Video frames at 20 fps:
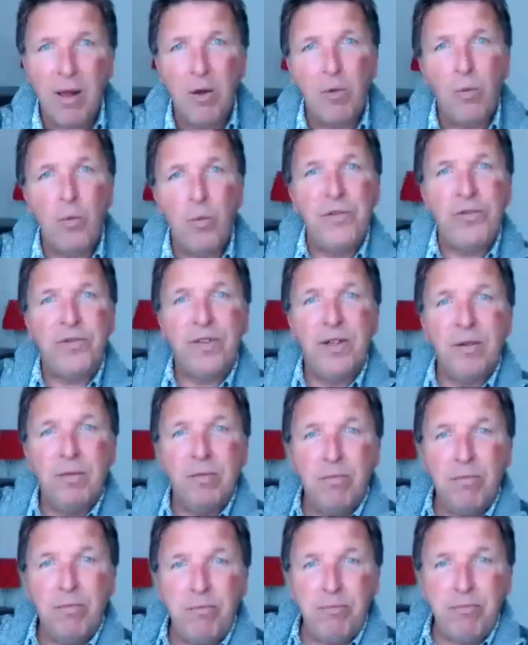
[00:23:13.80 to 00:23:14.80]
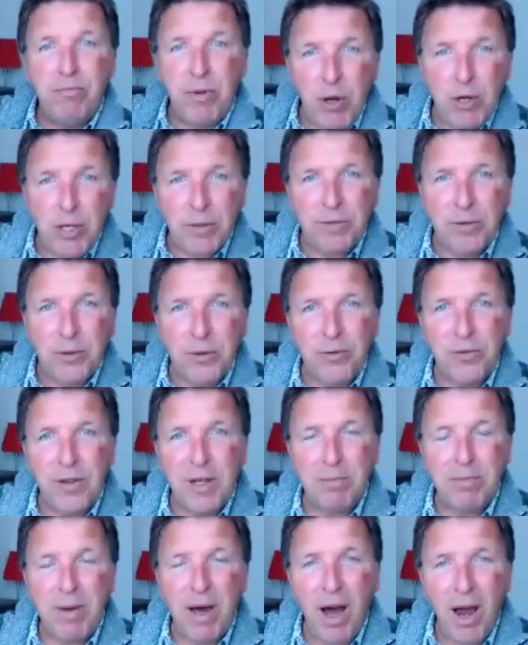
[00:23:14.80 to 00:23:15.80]
with the beautiful thing
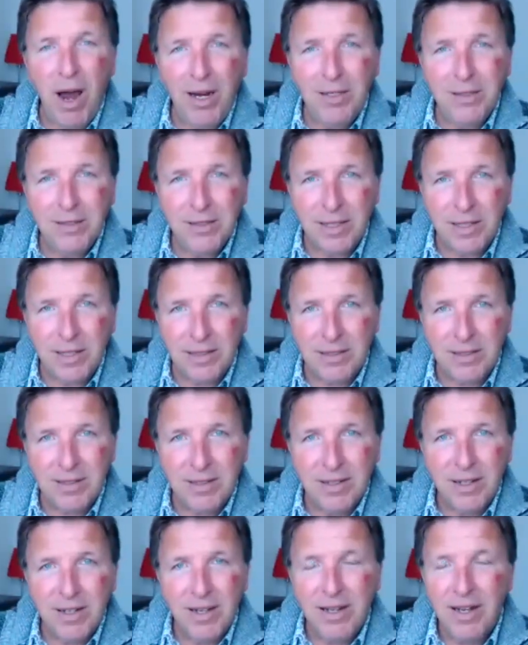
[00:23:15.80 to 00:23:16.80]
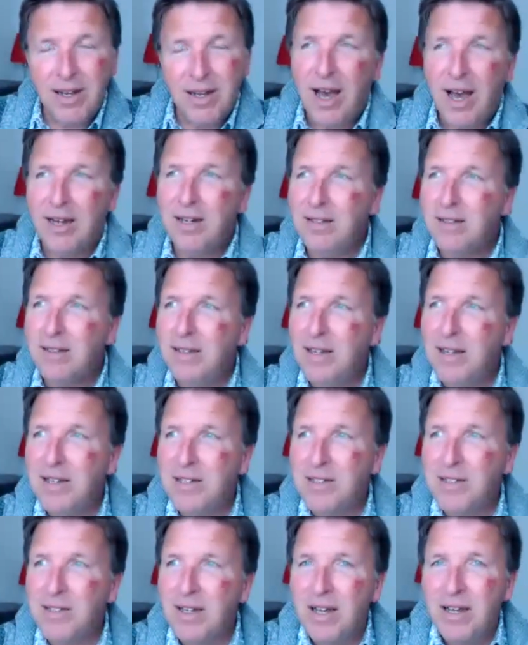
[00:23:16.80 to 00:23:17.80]
behind it. And I think
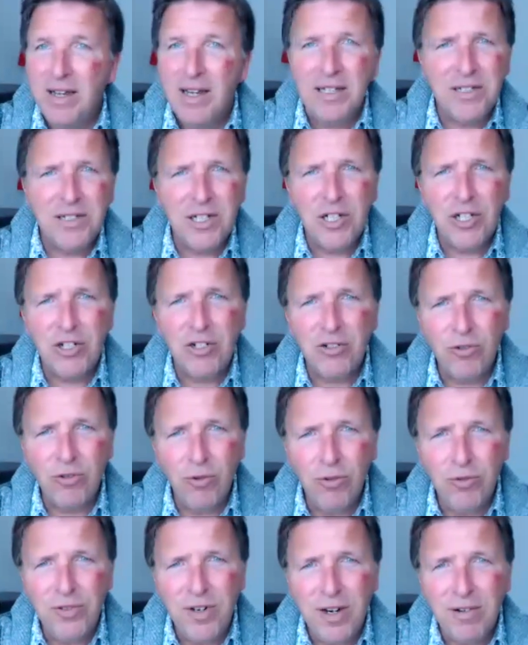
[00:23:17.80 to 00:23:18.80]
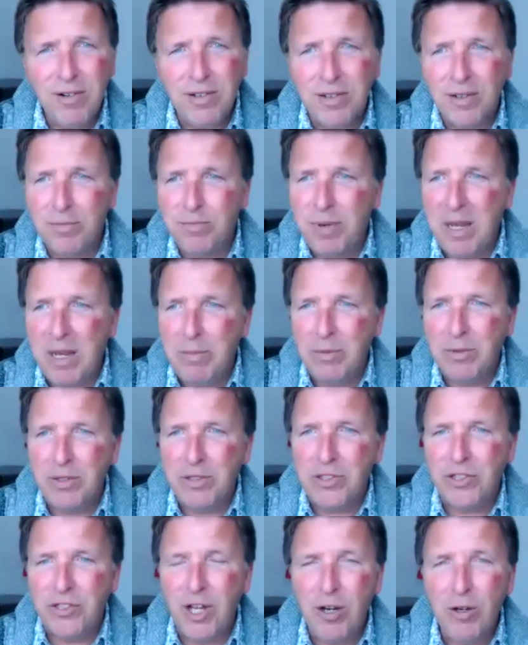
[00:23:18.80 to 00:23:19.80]
it's it's extraordinary that people are
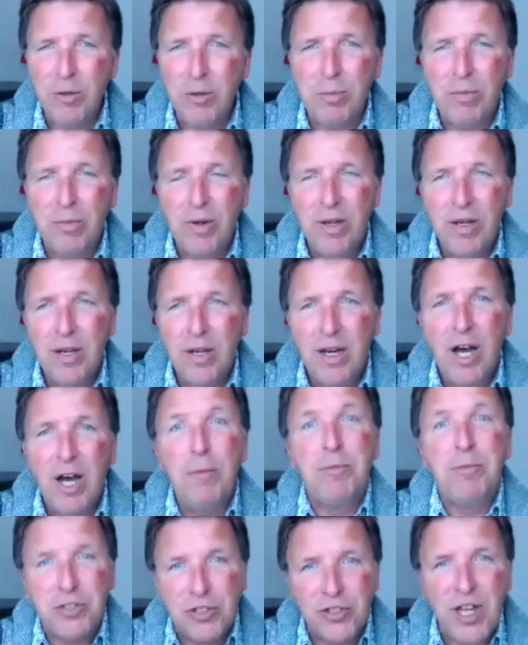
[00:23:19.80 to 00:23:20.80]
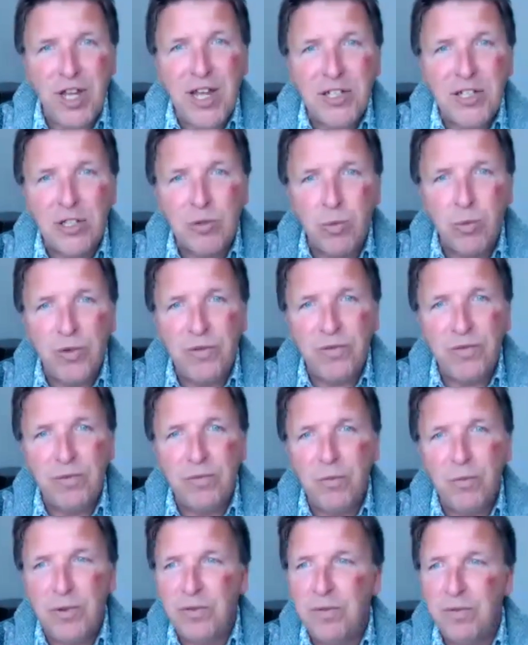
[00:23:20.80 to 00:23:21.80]
so obsessed with
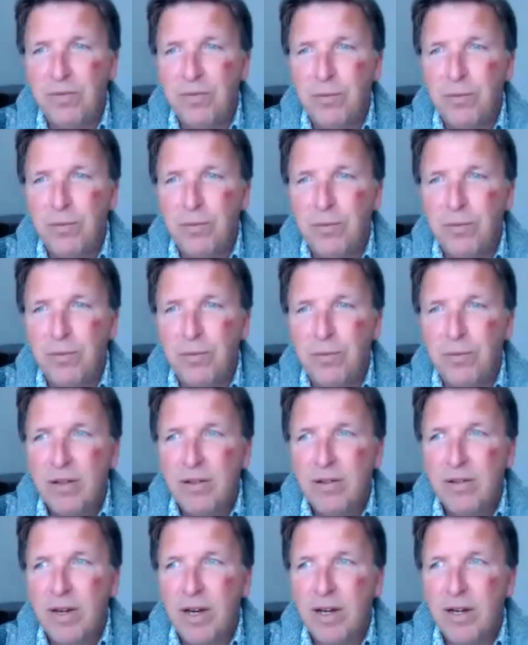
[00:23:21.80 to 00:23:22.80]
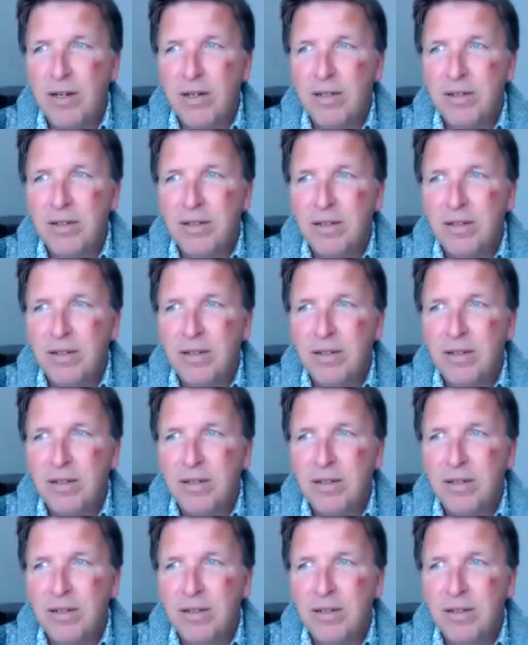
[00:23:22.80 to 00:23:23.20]
with with uh,